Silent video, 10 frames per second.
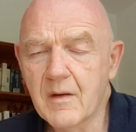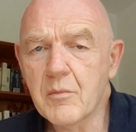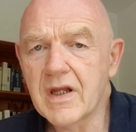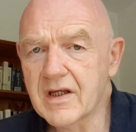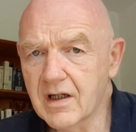
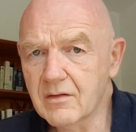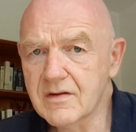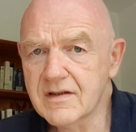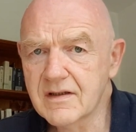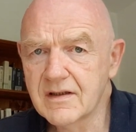Bleak
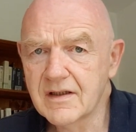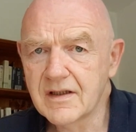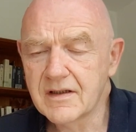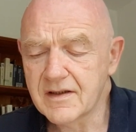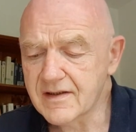House,
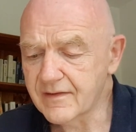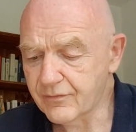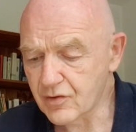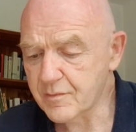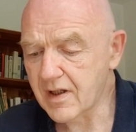this is the
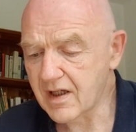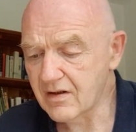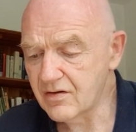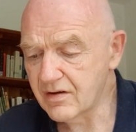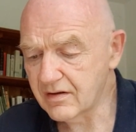first
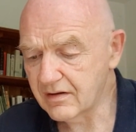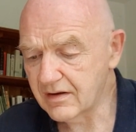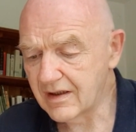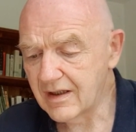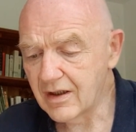page.
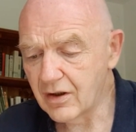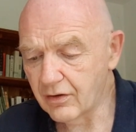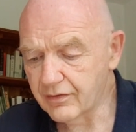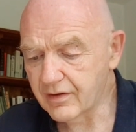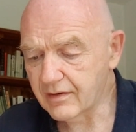
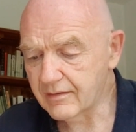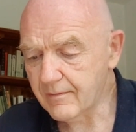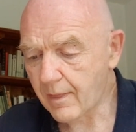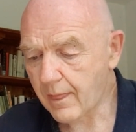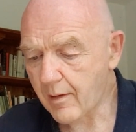London,
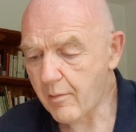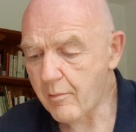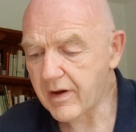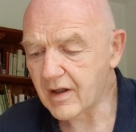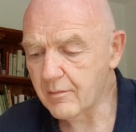
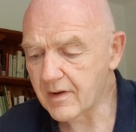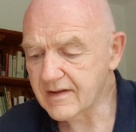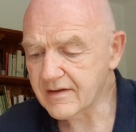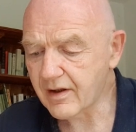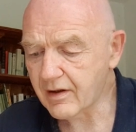
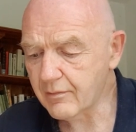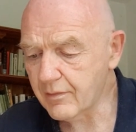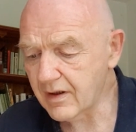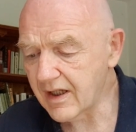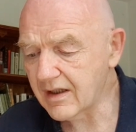Michaelmas term
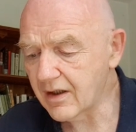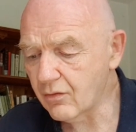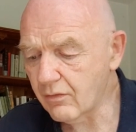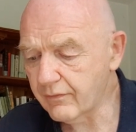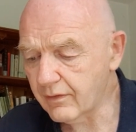lately
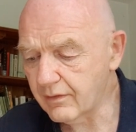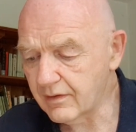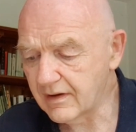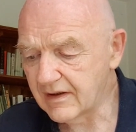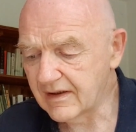over,
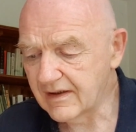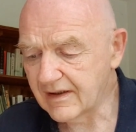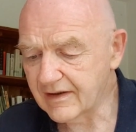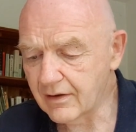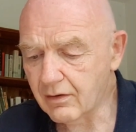
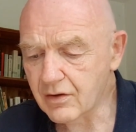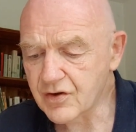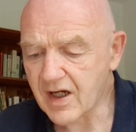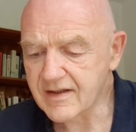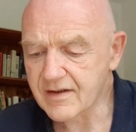and the Lord
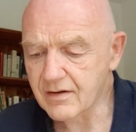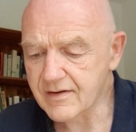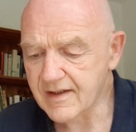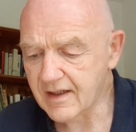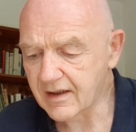Chancellor
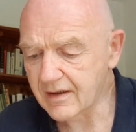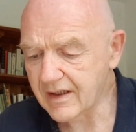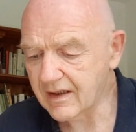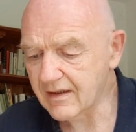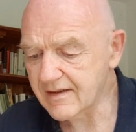sitting in
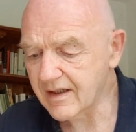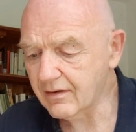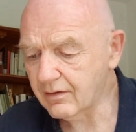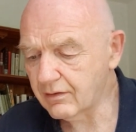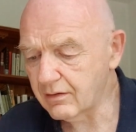Lincoln's Inn
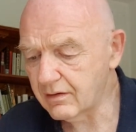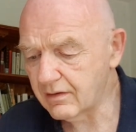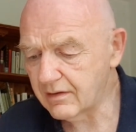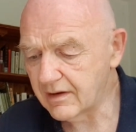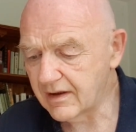Hall.
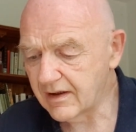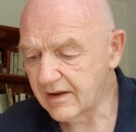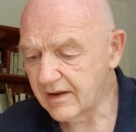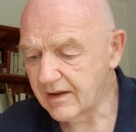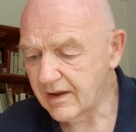
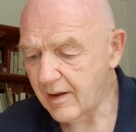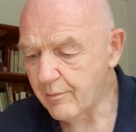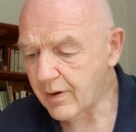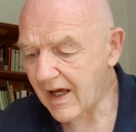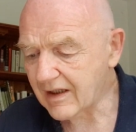
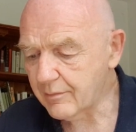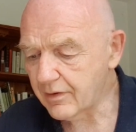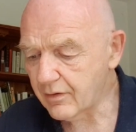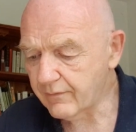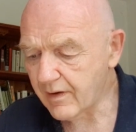Implacable
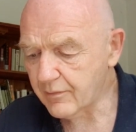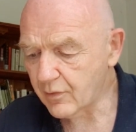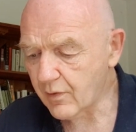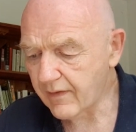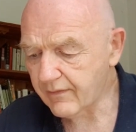November
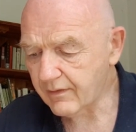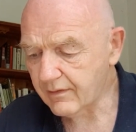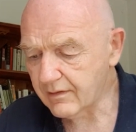weather.